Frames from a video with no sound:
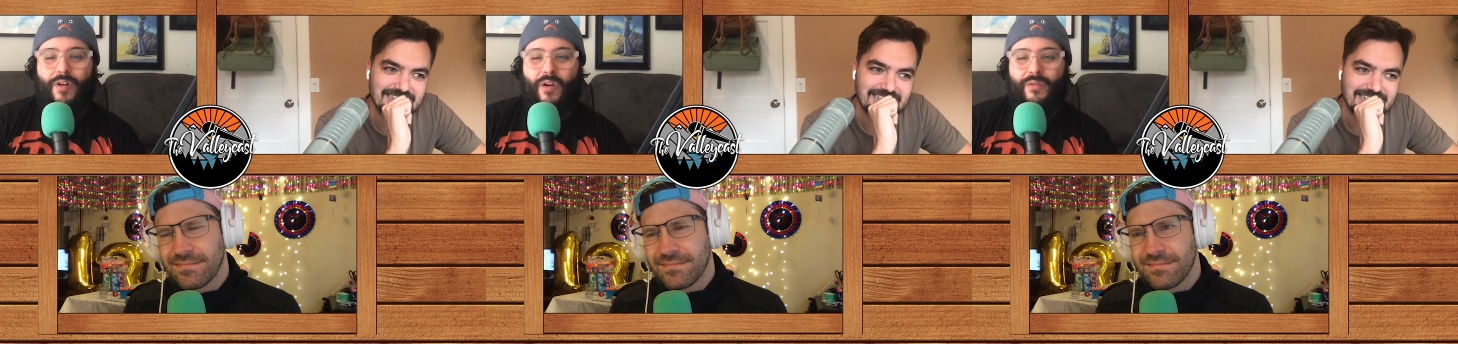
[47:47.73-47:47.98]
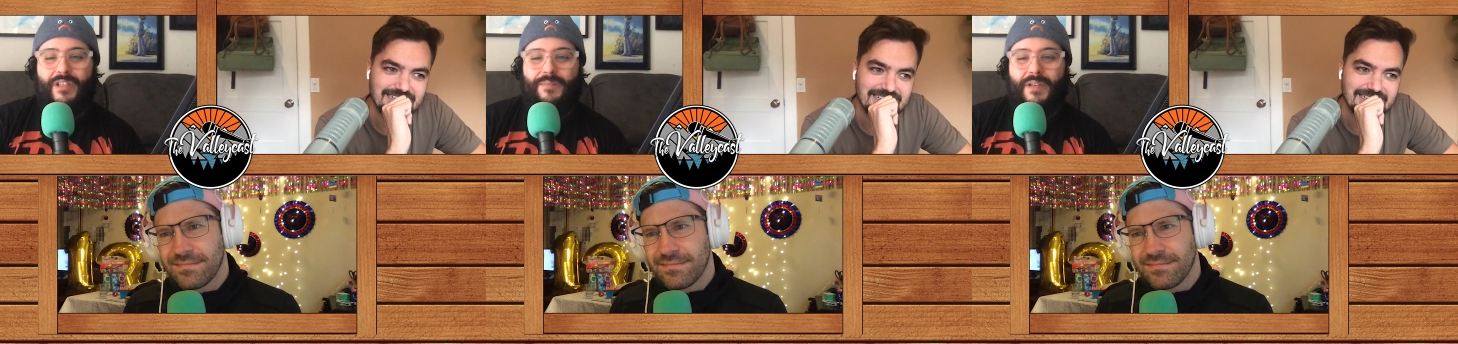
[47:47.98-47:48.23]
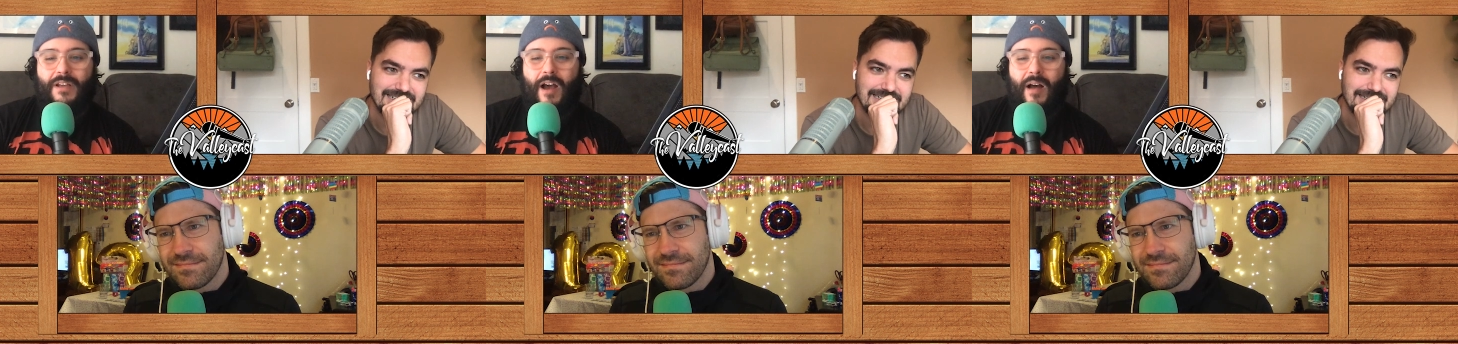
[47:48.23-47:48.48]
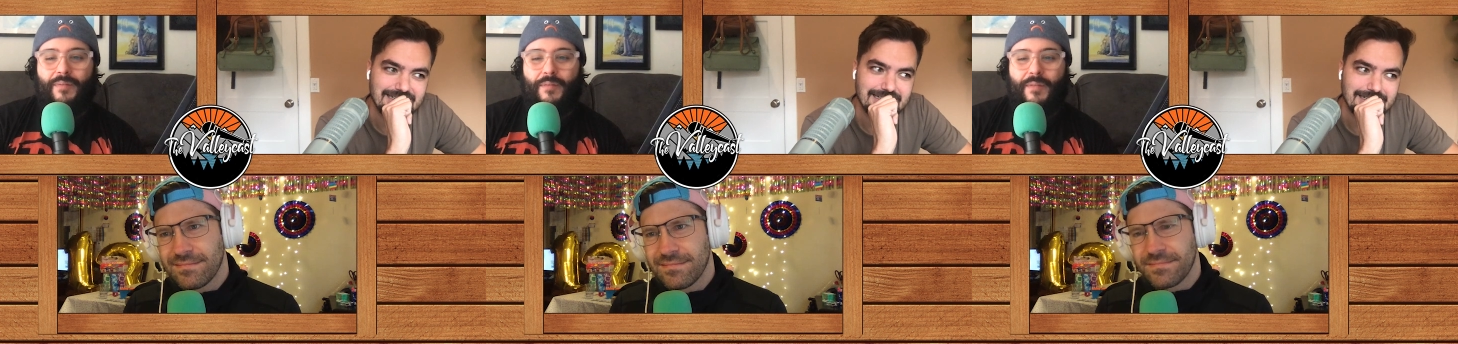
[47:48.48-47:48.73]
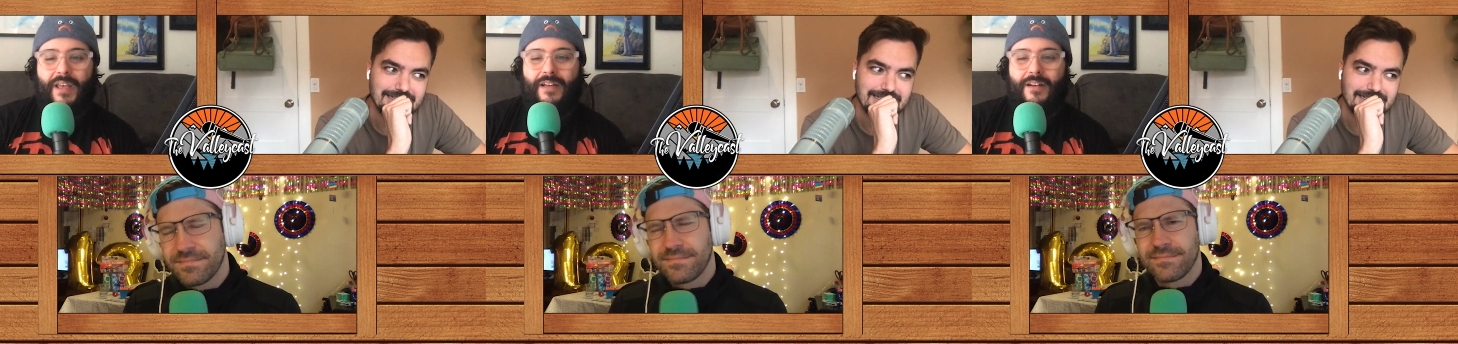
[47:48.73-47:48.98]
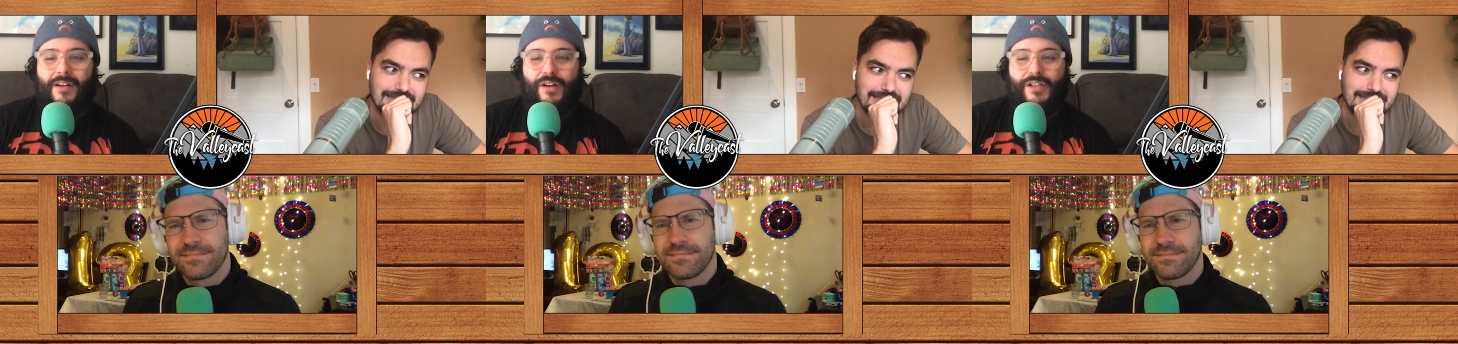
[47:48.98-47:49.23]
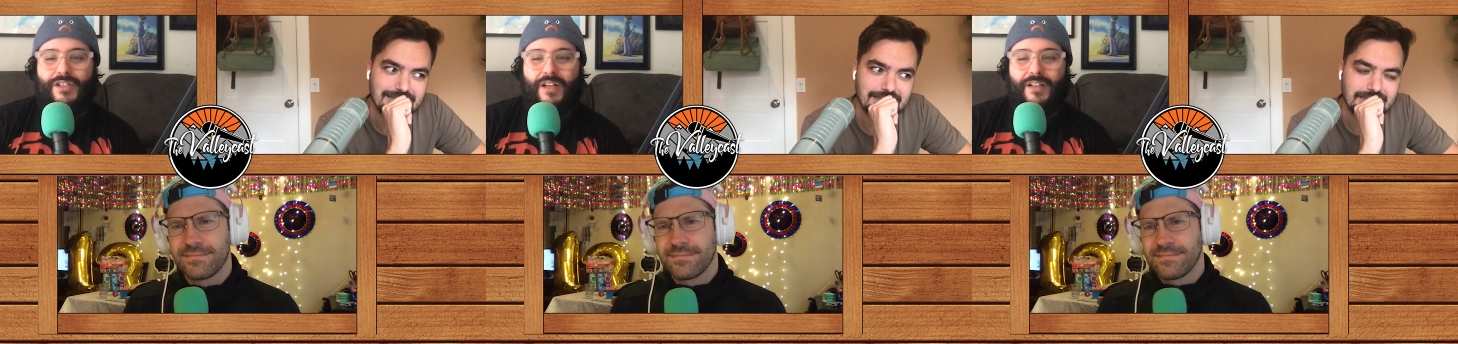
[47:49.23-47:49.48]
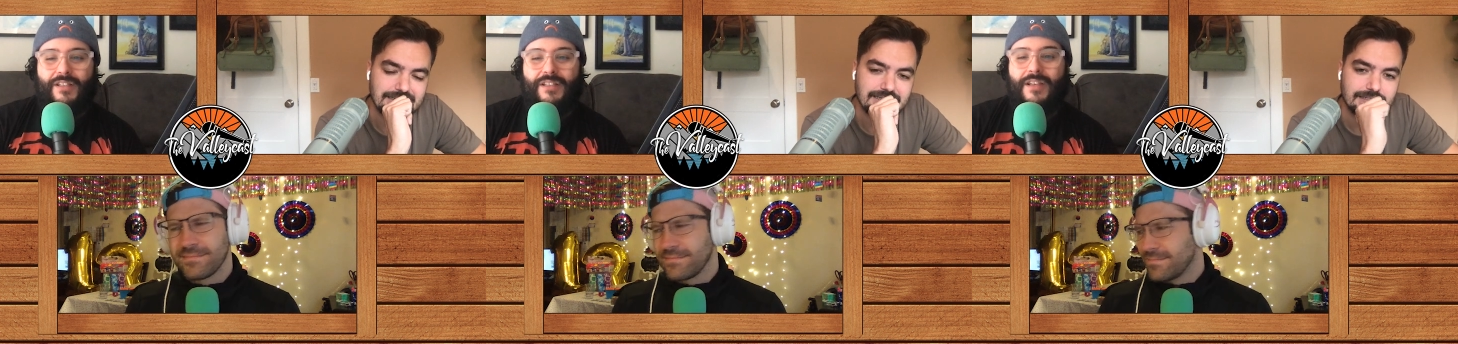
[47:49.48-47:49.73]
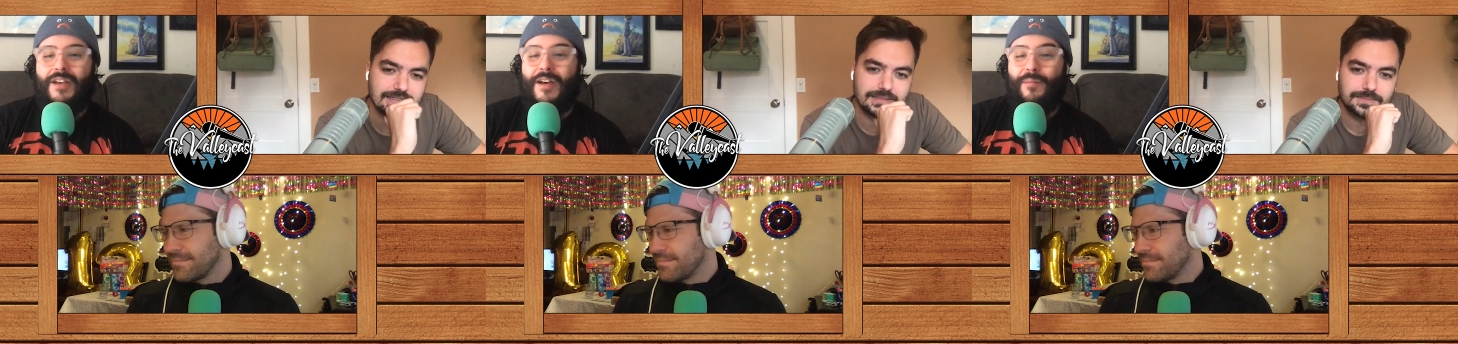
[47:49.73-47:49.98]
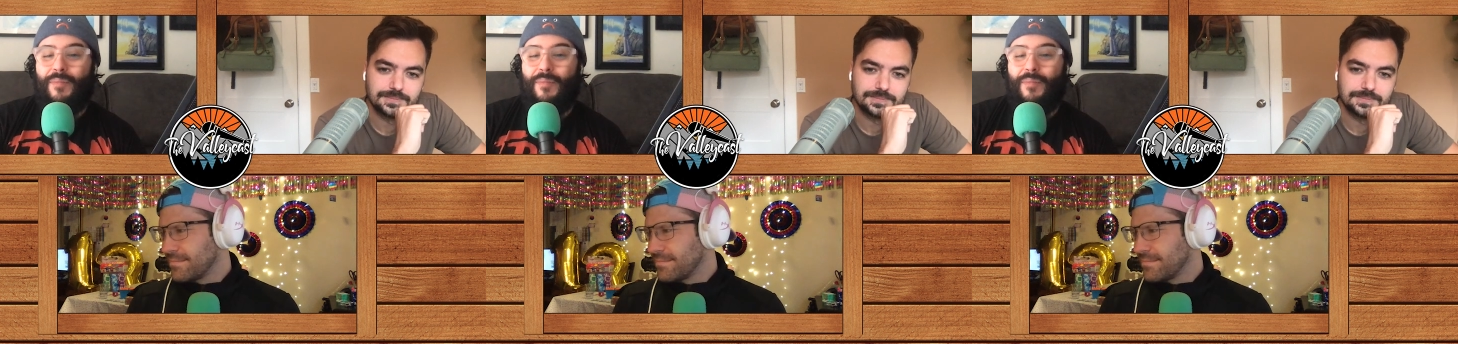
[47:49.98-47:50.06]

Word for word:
Speaker 1: always been complimented on our son's